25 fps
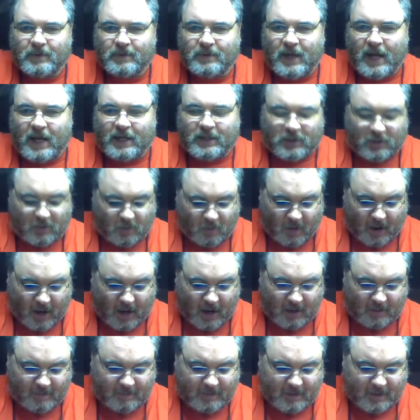Thank you,
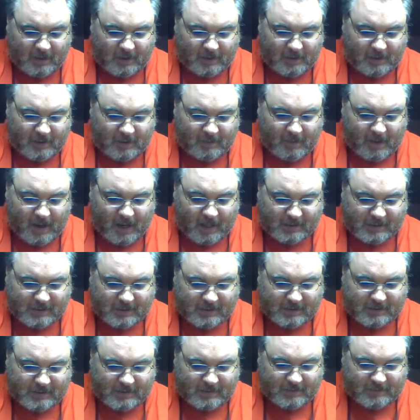Wild Bill. You're the
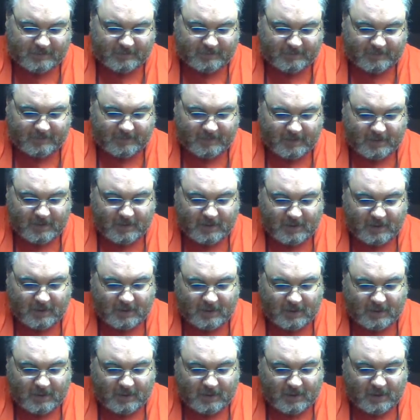best.
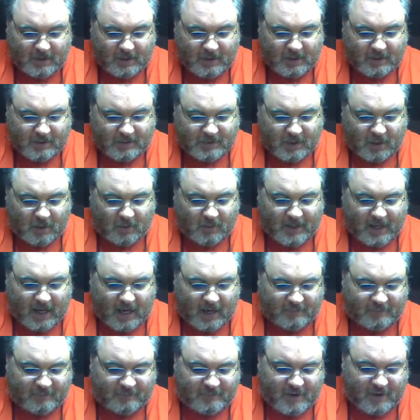So we
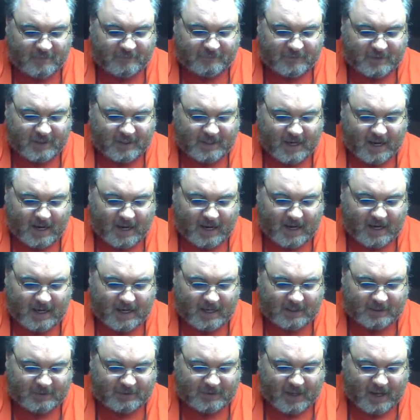had
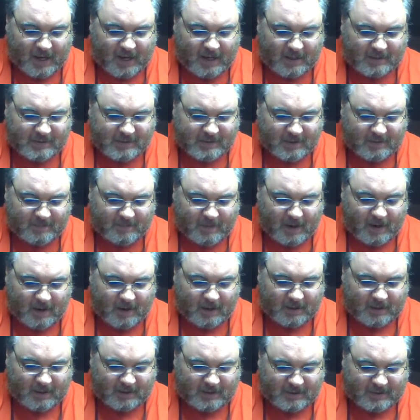59,000
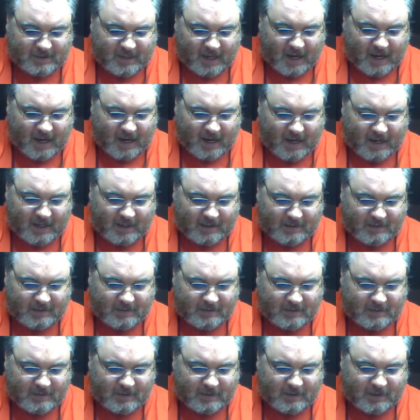Americans die
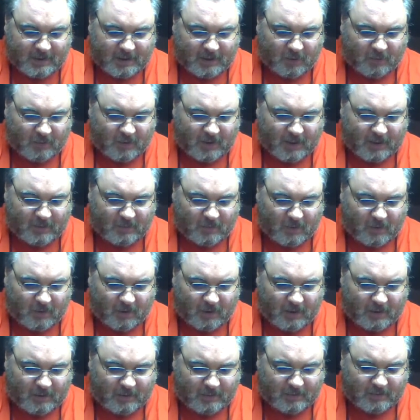in the
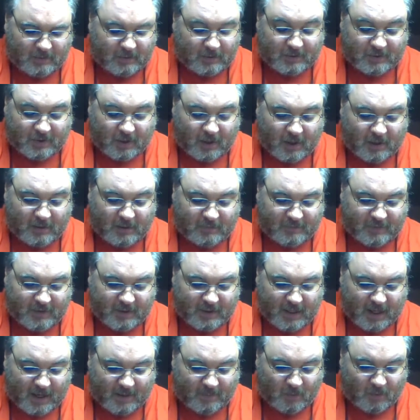the
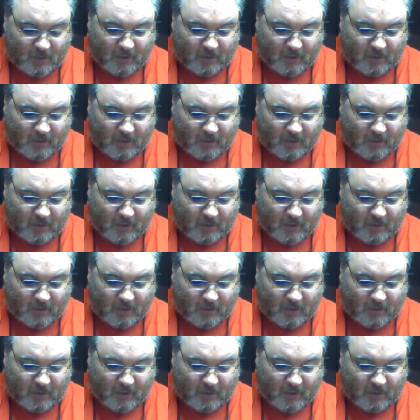Vietnam